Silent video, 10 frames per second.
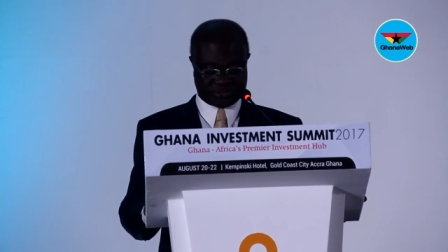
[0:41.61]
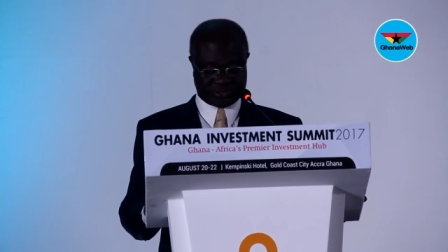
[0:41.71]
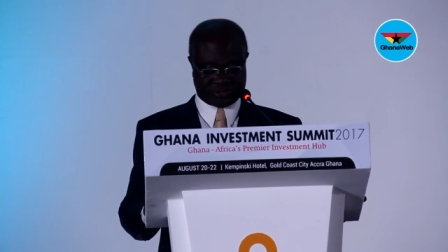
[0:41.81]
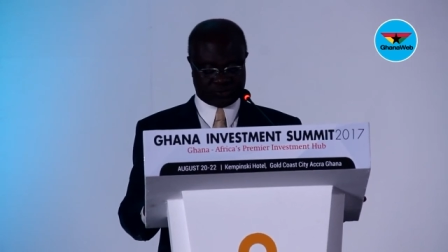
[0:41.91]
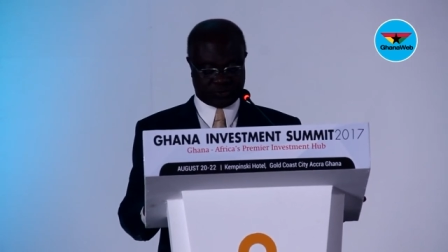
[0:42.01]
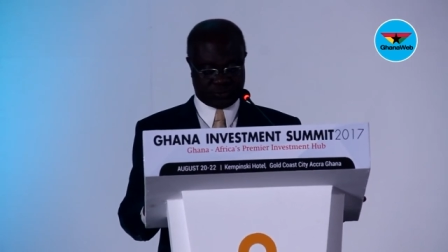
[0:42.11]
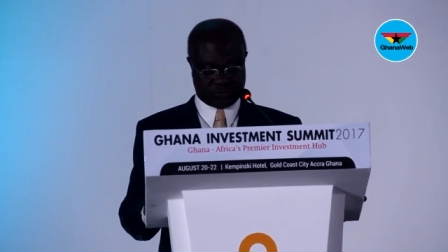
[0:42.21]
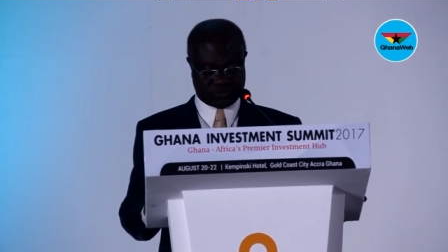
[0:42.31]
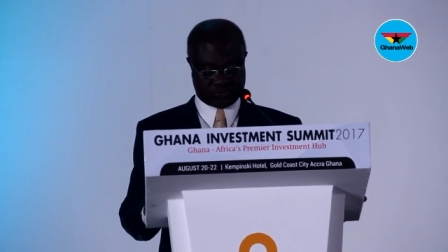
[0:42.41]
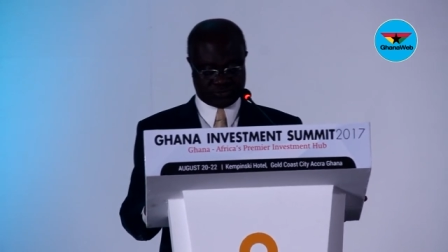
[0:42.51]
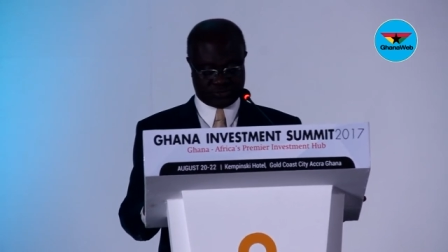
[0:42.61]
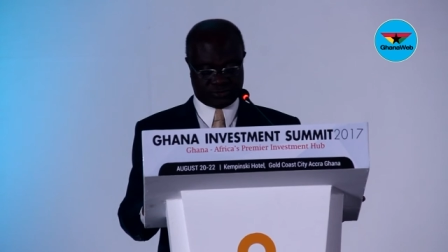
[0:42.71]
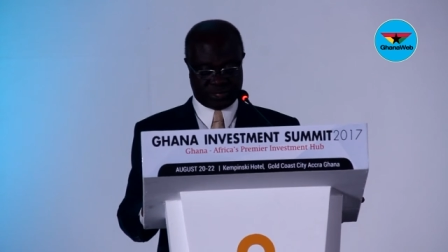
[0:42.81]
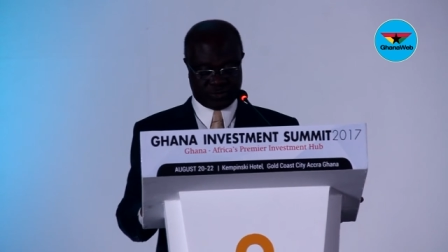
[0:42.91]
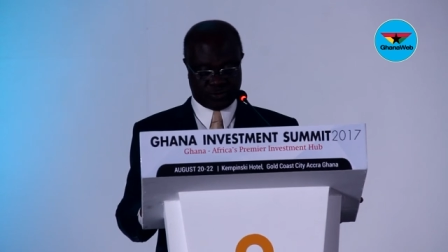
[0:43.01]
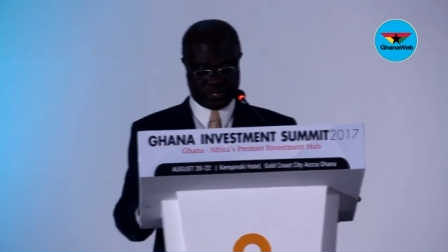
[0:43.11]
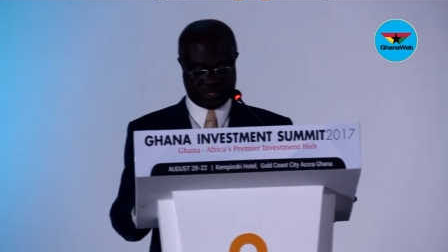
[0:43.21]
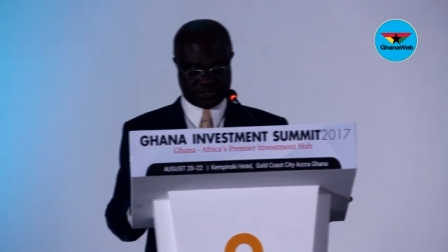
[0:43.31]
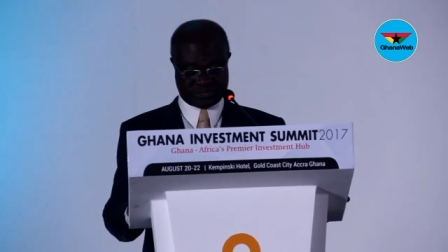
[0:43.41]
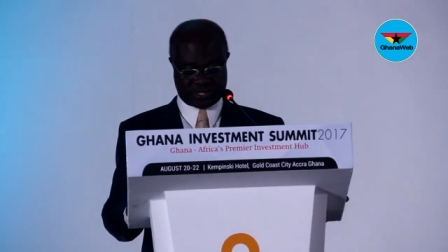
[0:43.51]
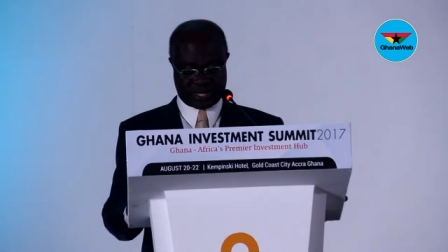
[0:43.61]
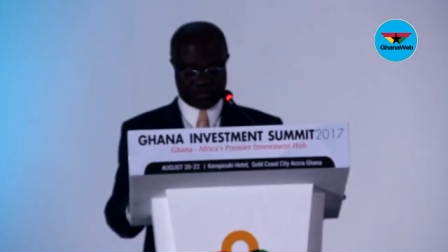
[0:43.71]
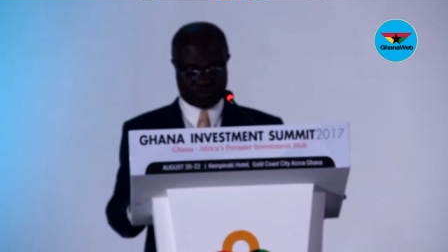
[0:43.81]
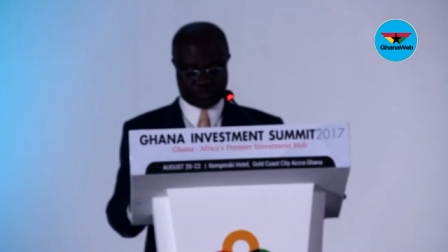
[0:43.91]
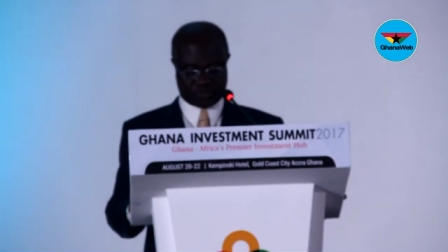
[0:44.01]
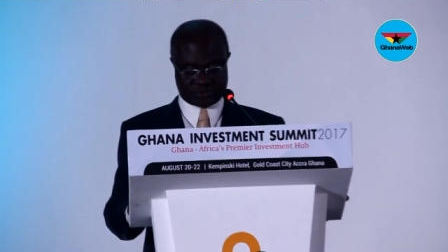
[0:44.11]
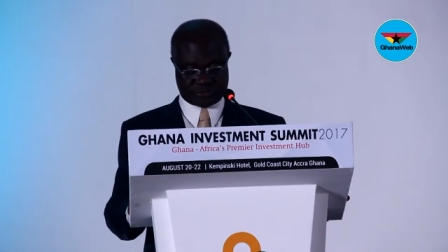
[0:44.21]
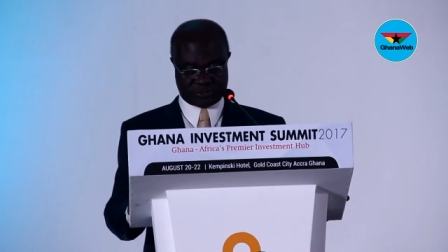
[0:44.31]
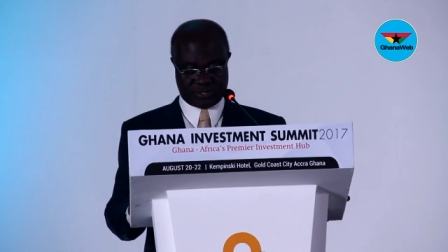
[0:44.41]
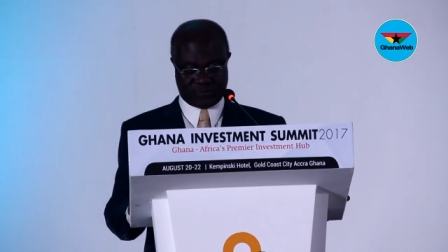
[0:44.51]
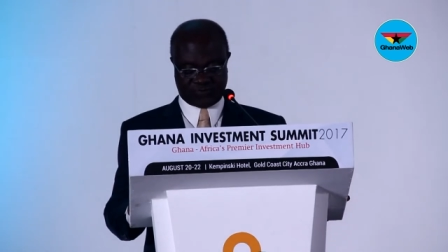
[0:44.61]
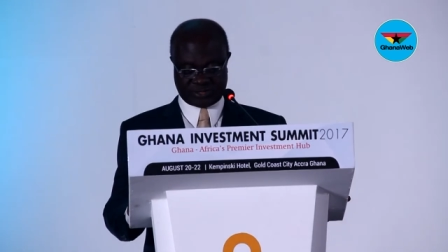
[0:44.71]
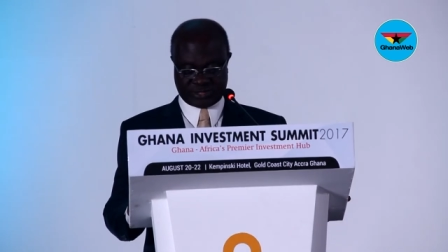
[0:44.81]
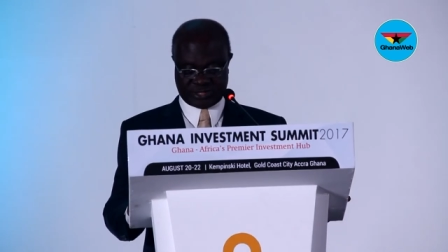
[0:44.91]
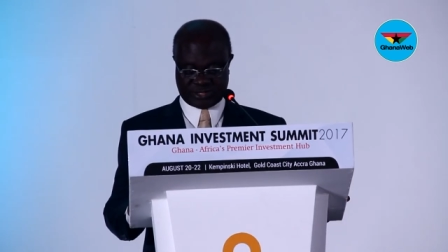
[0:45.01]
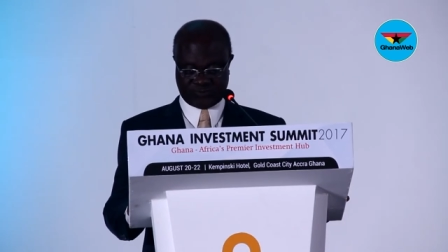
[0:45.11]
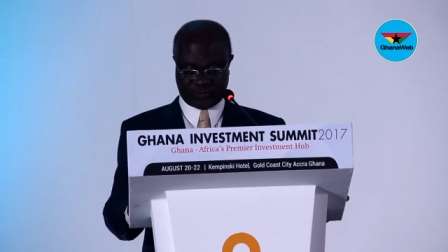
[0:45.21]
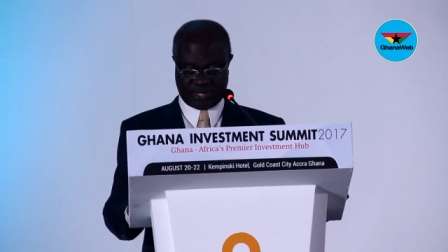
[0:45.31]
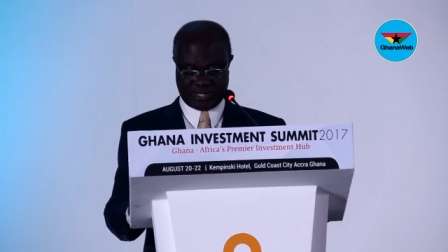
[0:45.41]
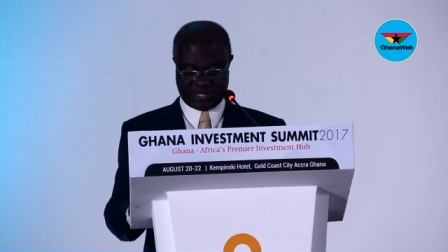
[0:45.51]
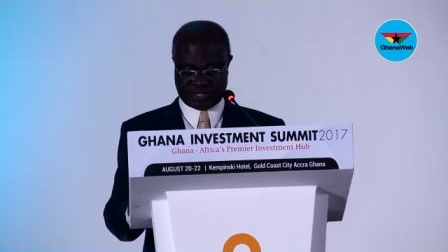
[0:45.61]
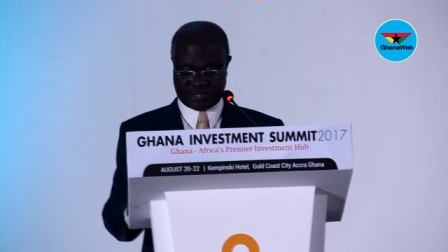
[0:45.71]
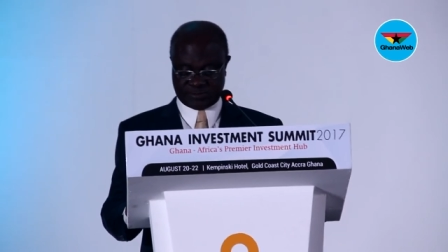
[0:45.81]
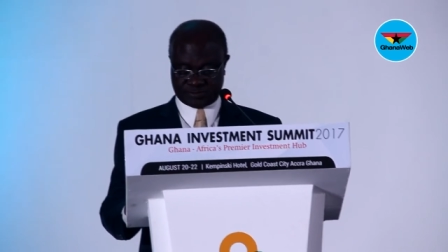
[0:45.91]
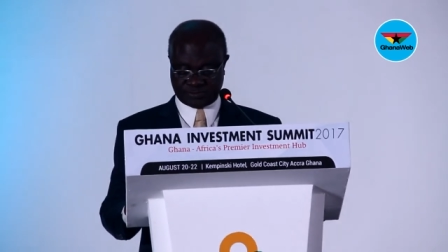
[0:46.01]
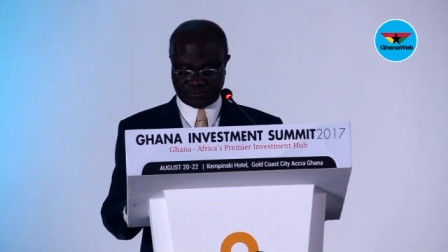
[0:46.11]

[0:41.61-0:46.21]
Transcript: such as roads, railways, airports, facilities for energy,